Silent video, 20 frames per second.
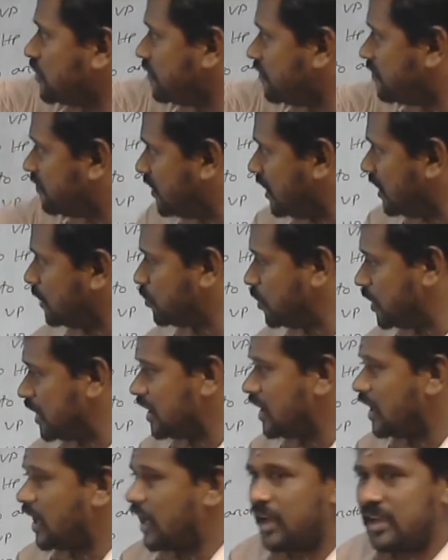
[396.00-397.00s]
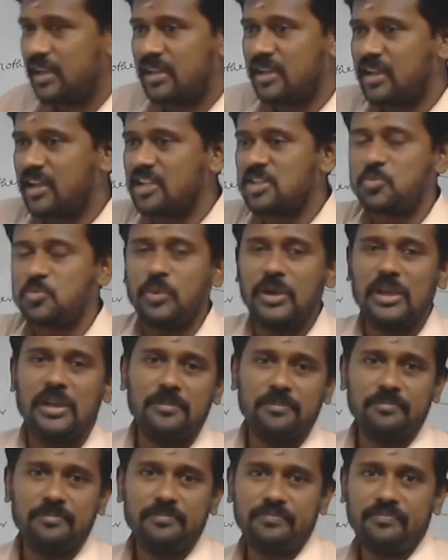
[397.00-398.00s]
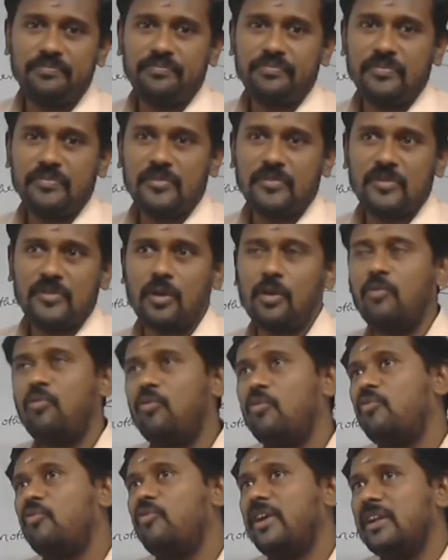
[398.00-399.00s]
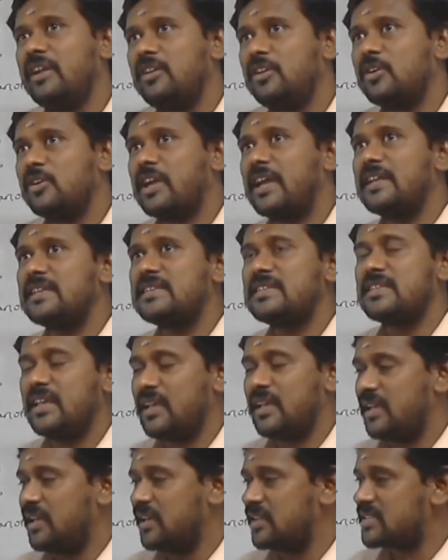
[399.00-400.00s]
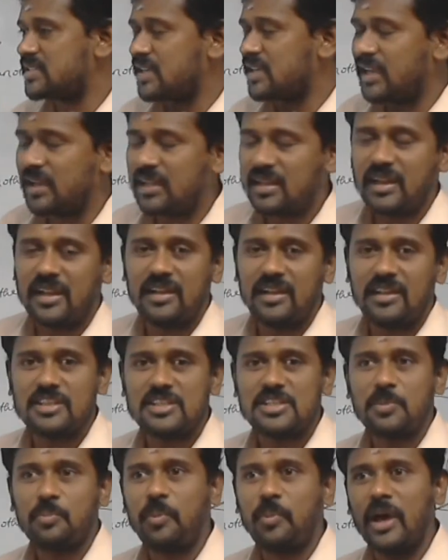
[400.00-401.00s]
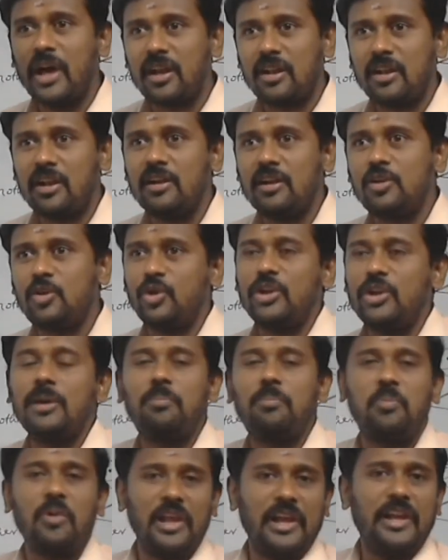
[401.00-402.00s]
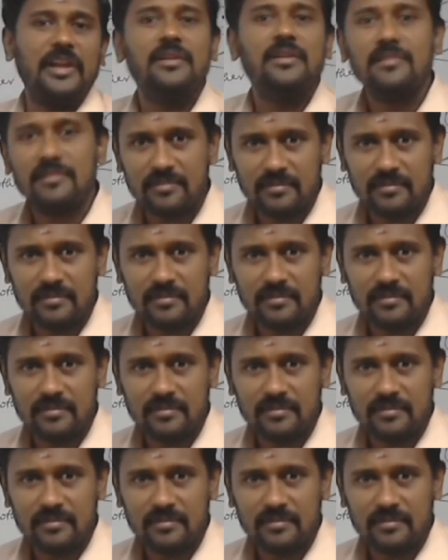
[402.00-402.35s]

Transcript: VP and HP? So when you can say a straight line is parallel to a plane,